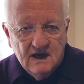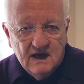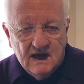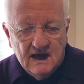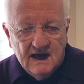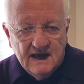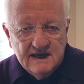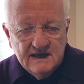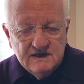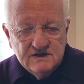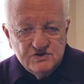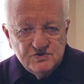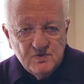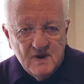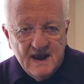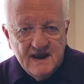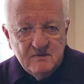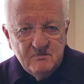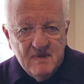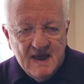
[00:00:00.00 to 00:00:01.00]
I
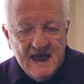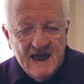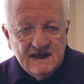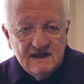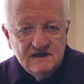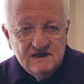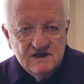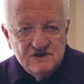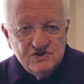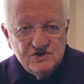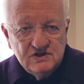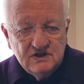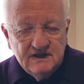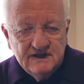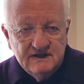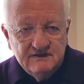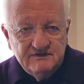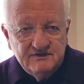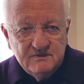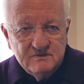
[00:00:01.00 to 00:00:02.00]
shrank back
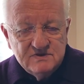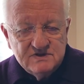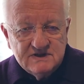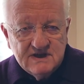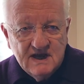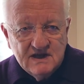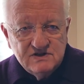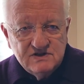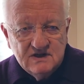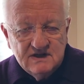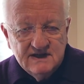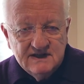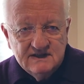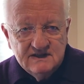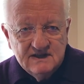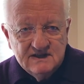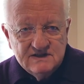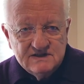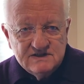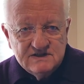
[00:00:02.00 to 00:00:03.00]
initially from scheduling
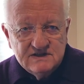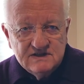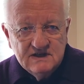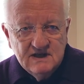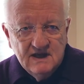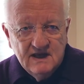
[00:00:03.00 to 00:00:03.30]
this